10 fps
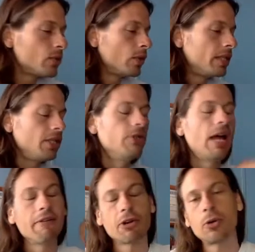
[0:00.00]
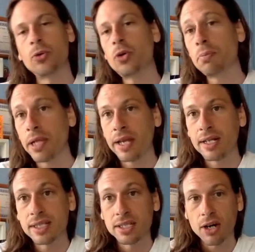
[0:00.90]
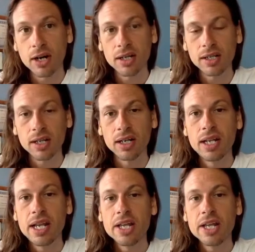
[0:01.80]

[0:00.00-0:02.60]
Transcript: when you have cruel planets in Argala,